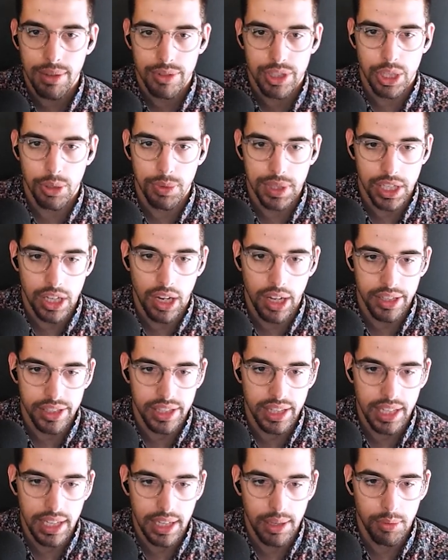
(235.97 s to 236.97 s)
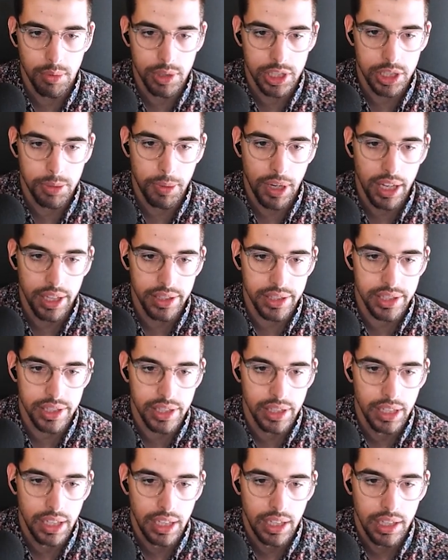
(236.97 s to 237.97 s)
so we got the
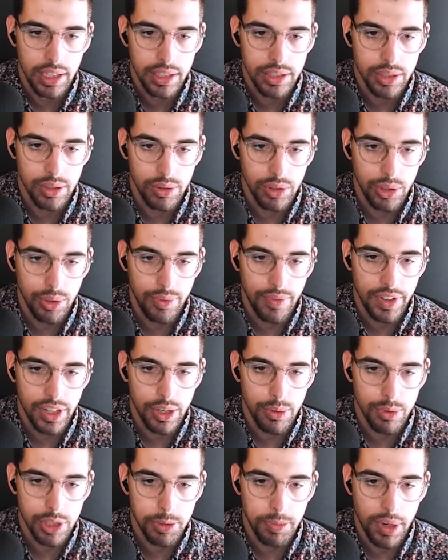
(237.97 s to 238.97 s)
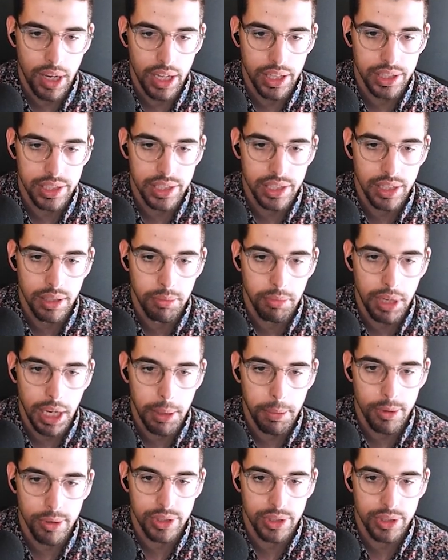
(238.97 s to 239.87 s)
response. So Loom video response, paper